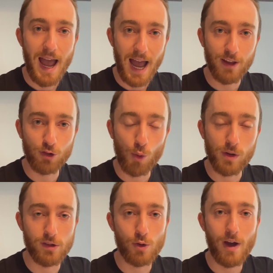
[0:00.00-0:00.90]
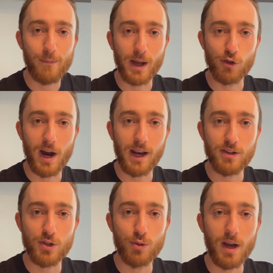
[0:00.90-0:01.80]
As always, you have my
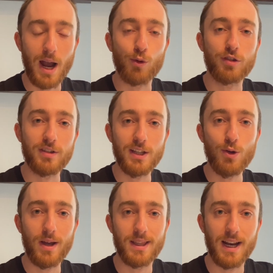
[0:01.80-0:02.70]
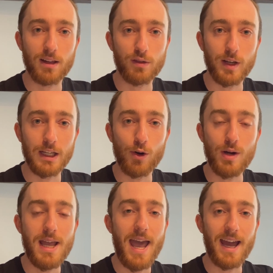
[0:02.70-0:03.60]
gratitude. I will see you in the next video,
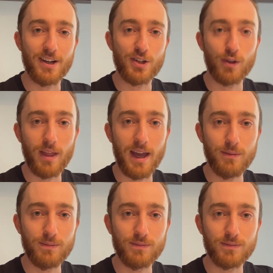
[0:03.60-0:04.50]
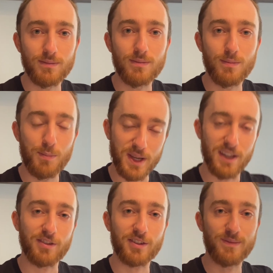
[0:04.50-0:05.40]
and until then,
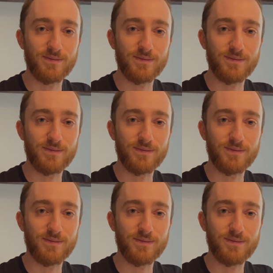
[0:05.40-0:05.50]
peace.